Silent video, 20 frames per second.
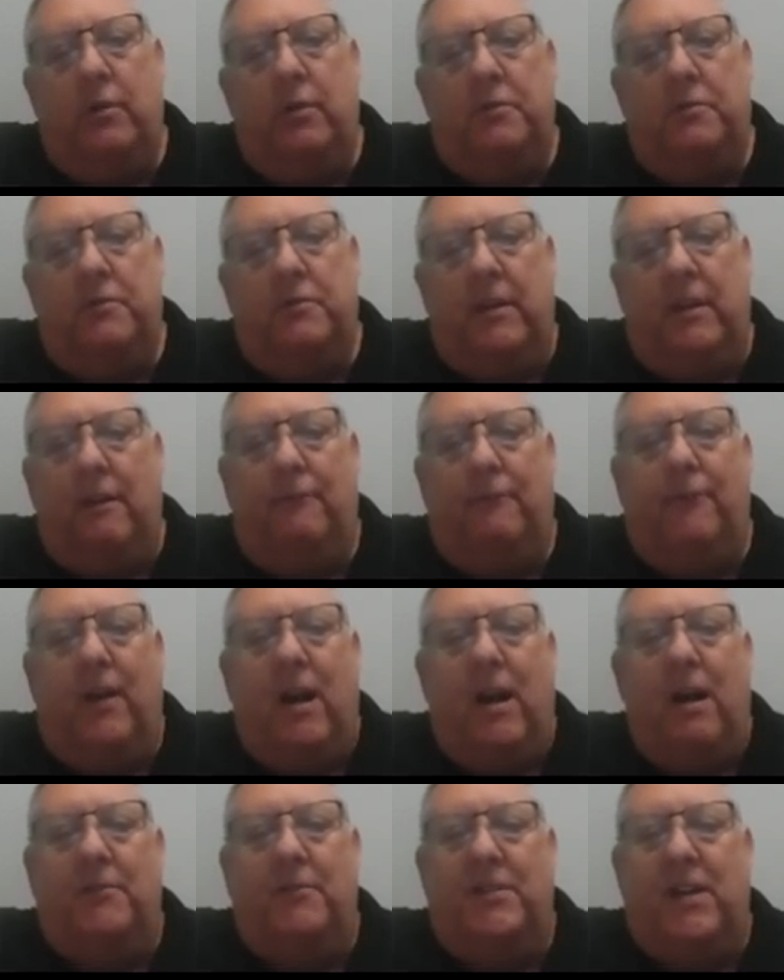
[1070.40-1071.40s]
the
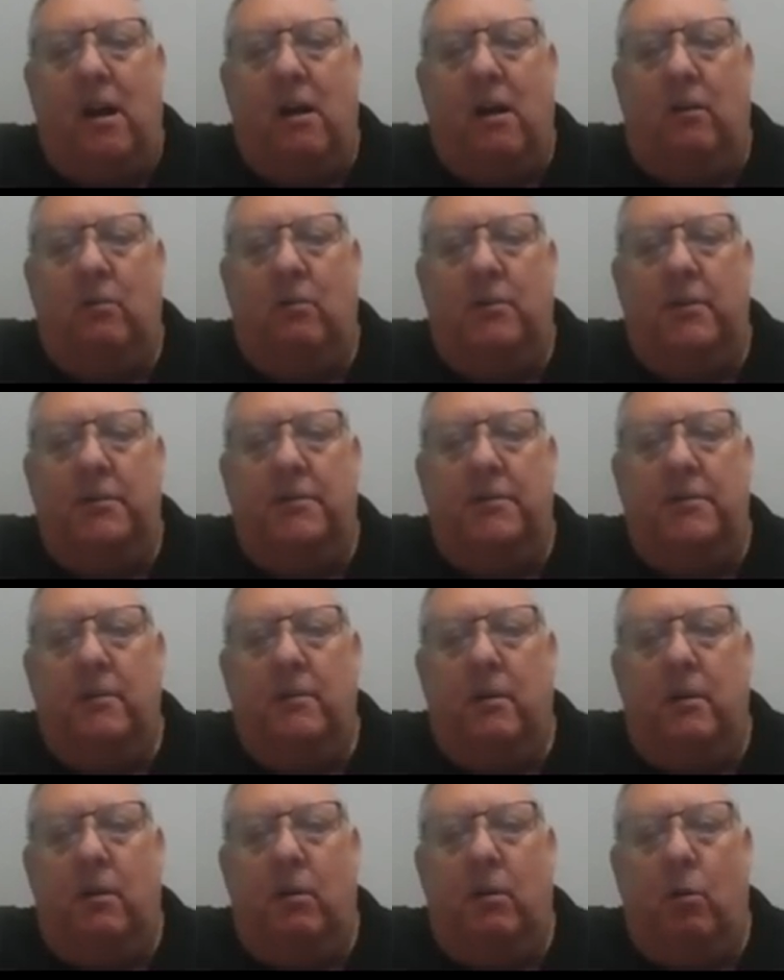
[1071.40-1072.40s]
F5, toggle it
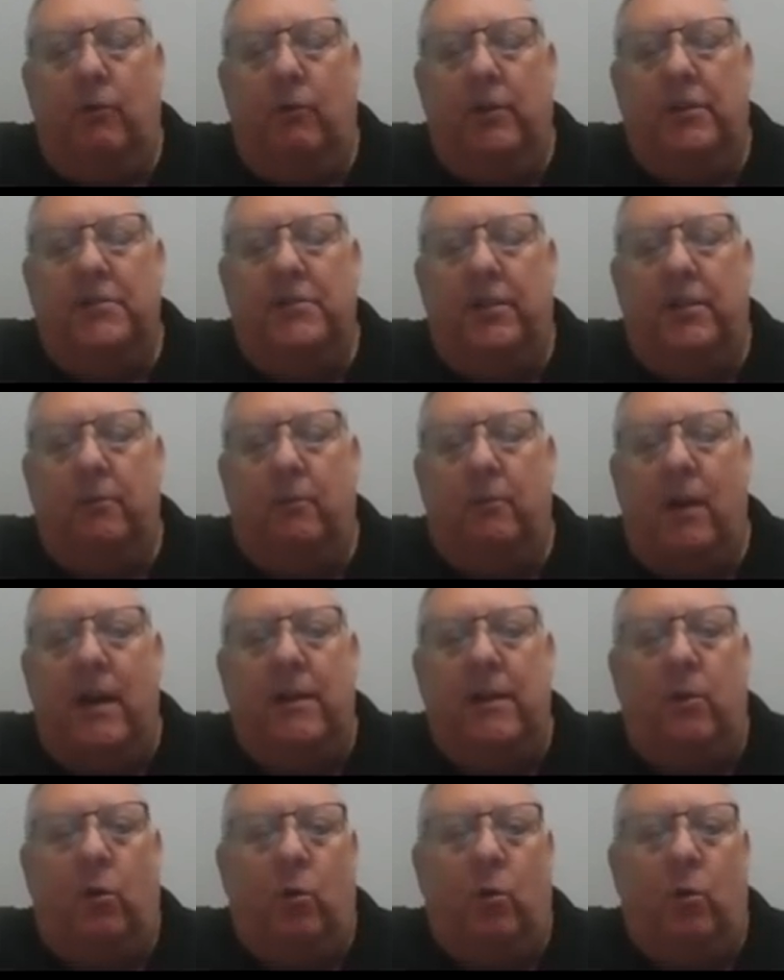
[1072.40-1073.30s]
over to the right,